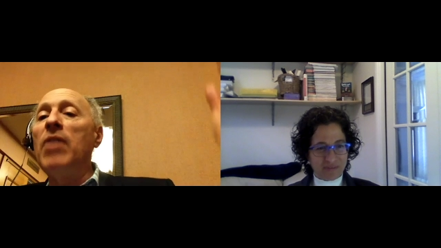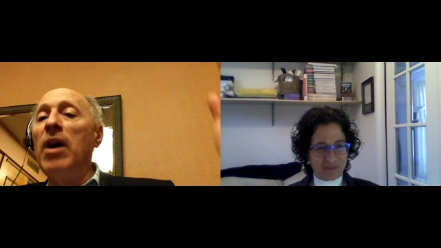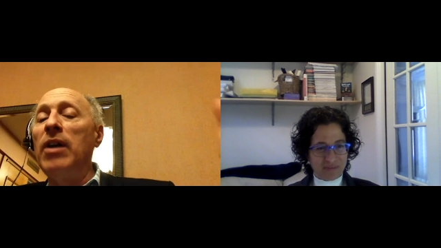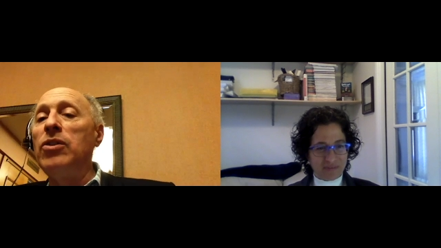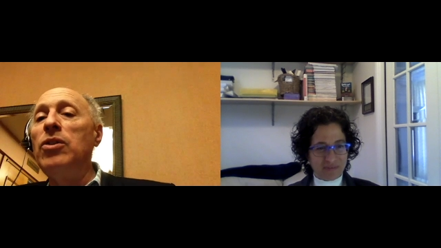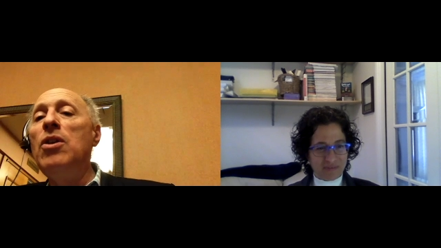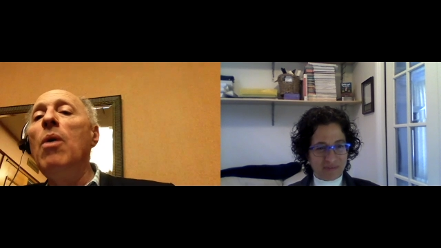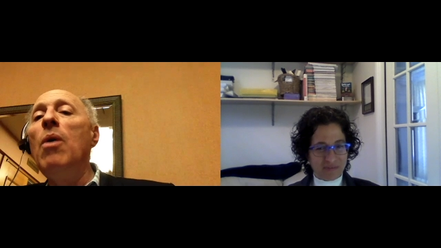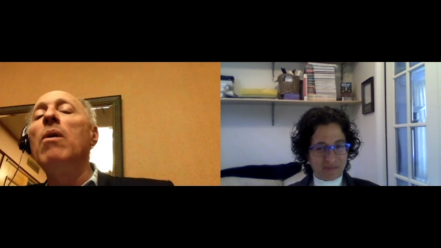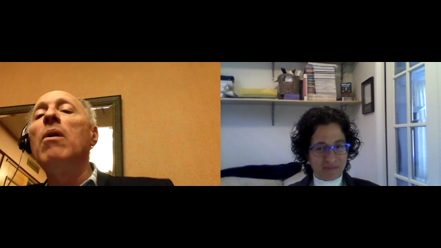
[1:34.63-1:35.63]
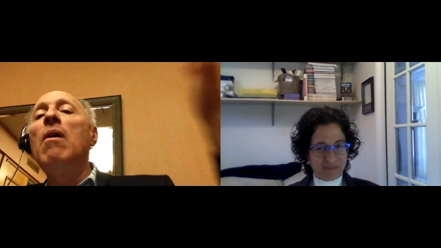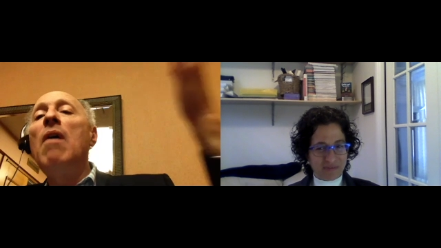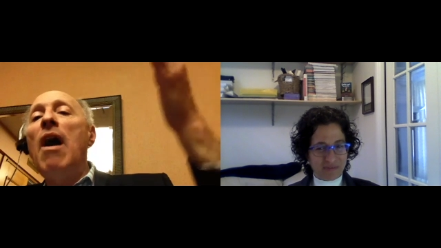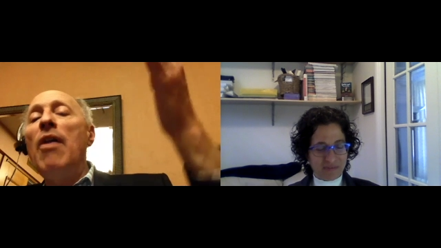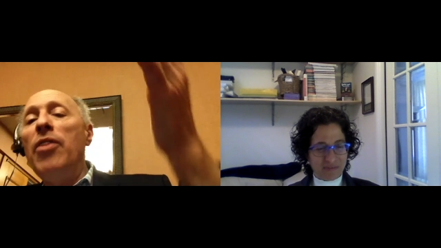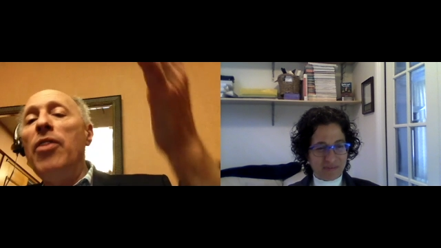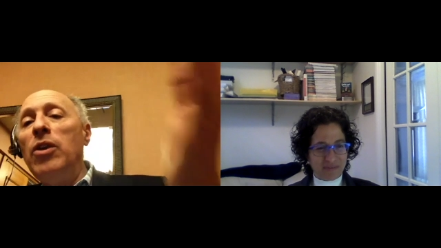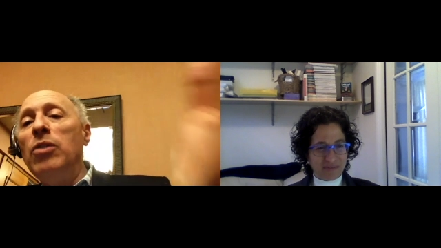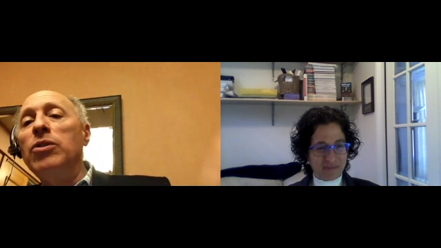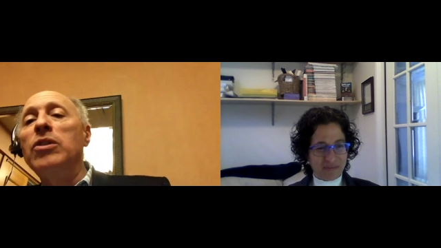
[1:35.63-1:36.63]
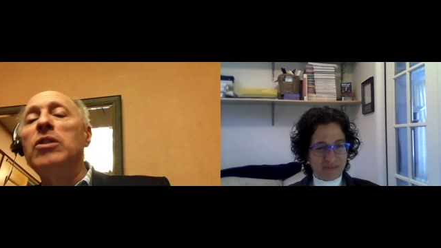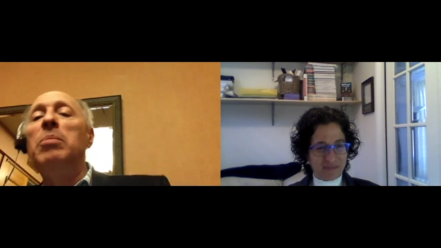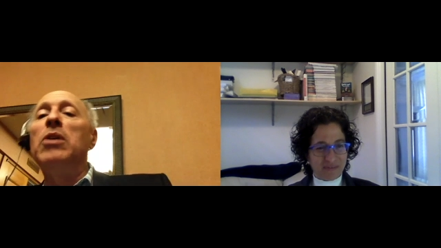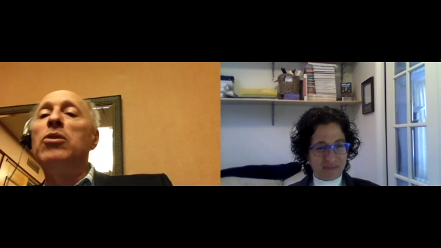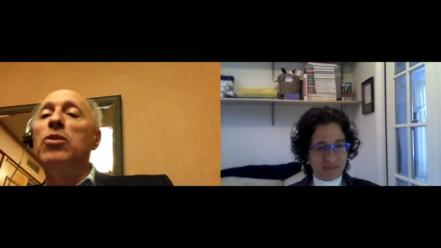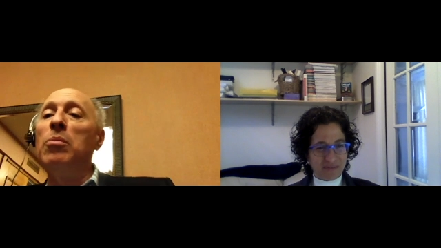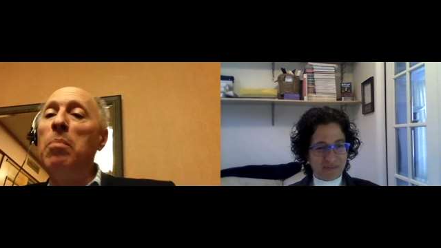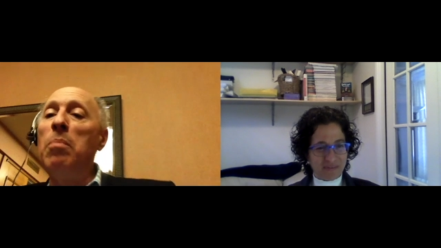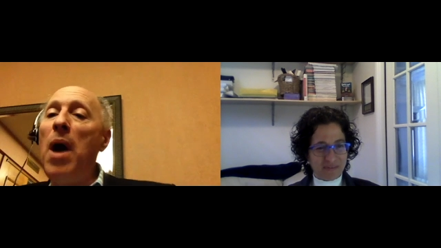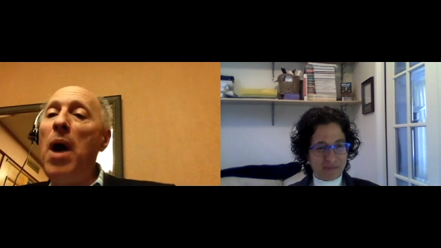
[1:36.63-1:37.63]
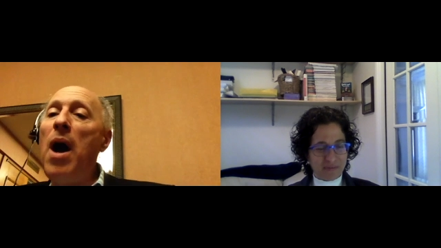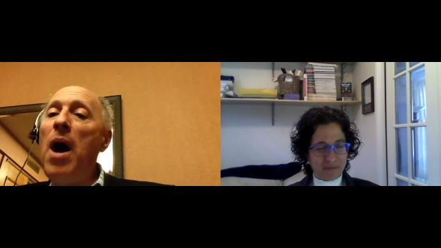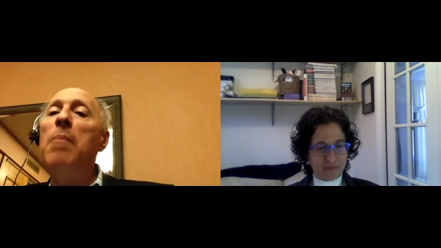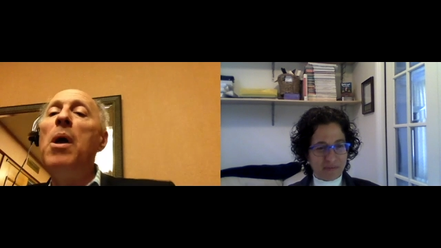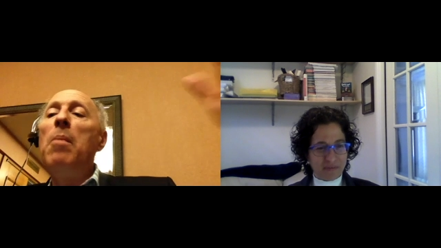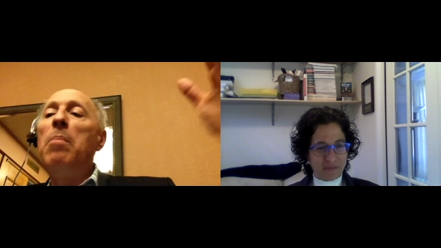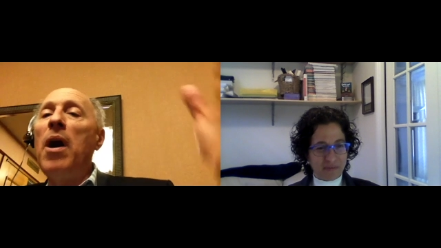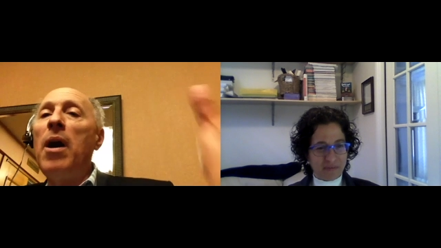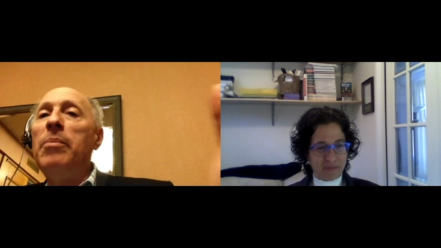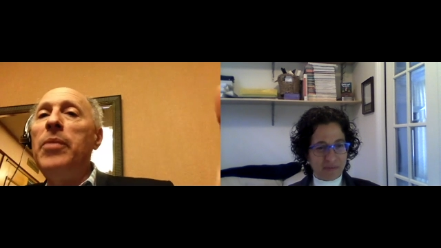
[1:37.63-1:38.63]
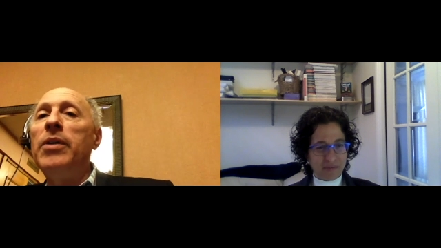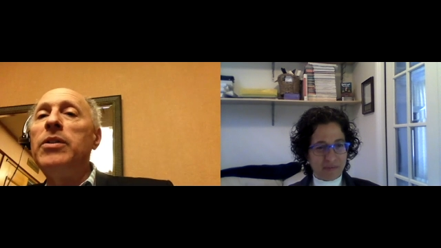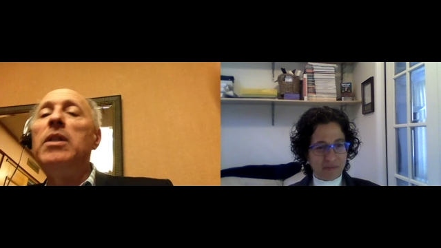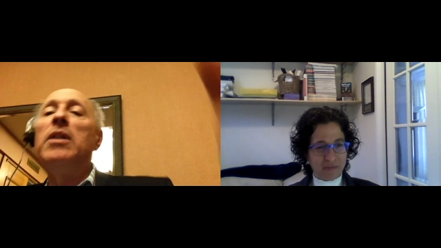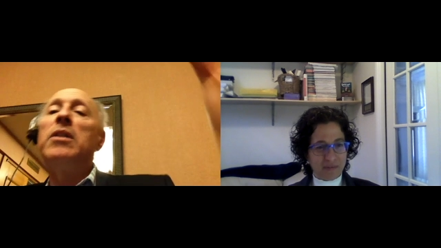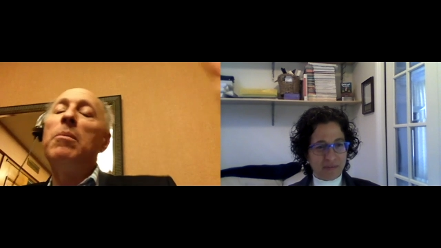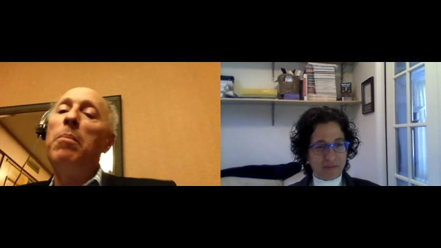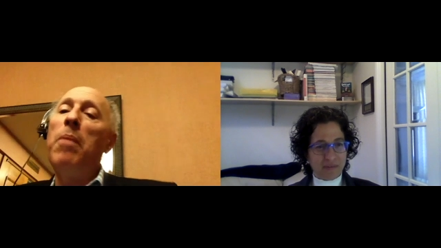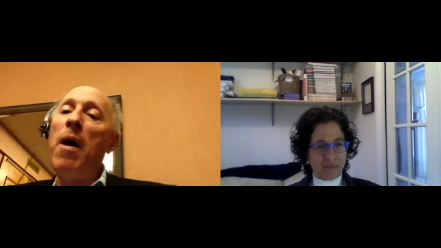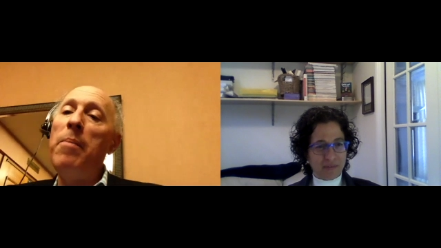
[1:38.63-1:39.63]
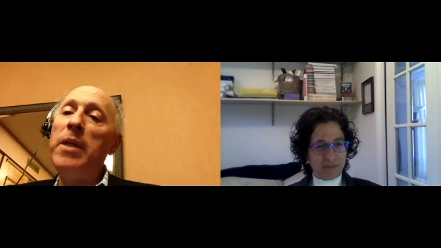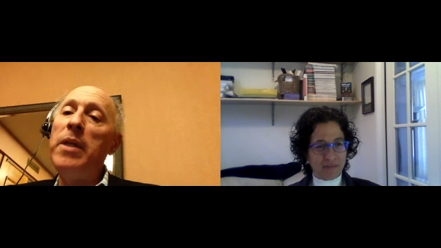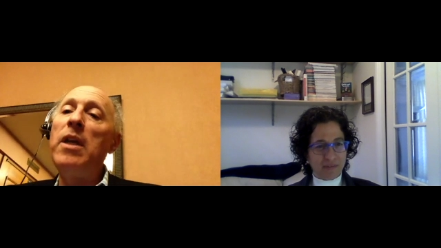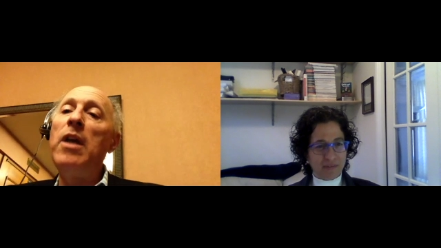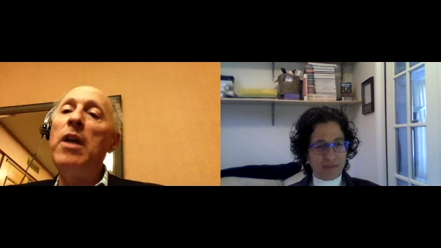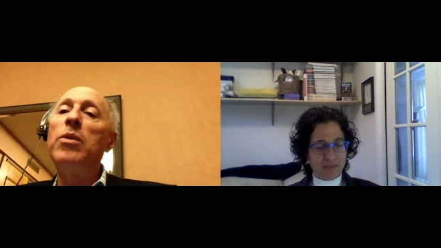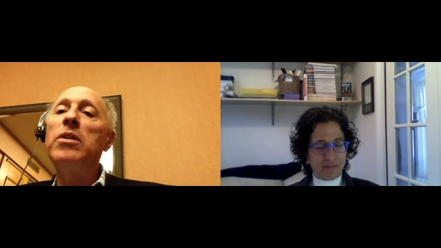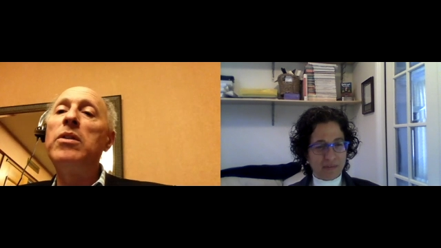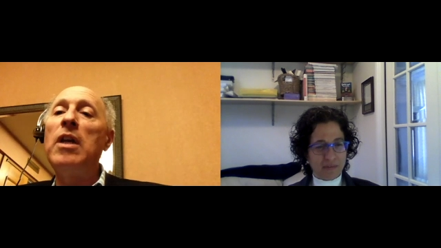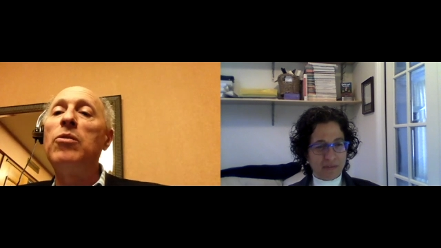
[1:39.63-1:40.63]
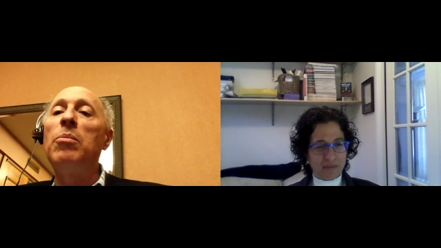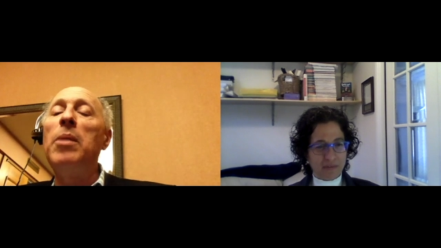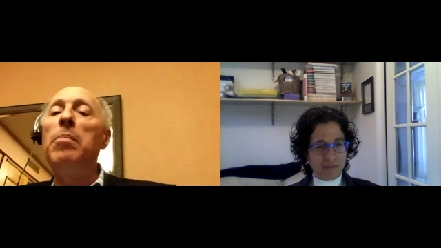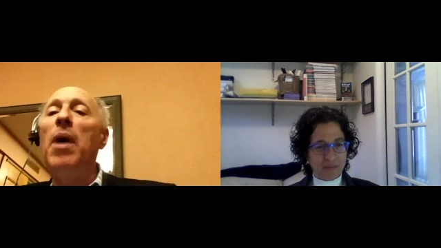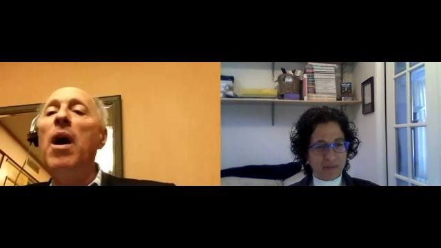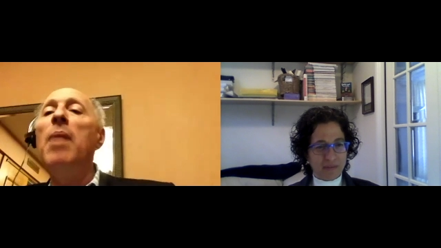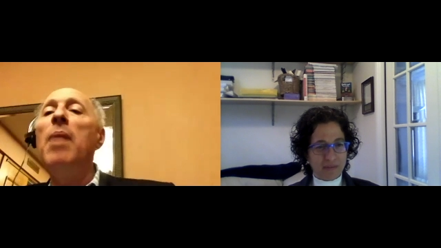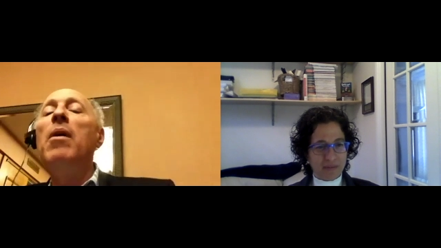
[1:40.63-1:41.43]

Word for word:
Speaker 1: to know her. I think you should speak to Bob. Bob does this. Bob meets Sandra. Sandra meets Bob.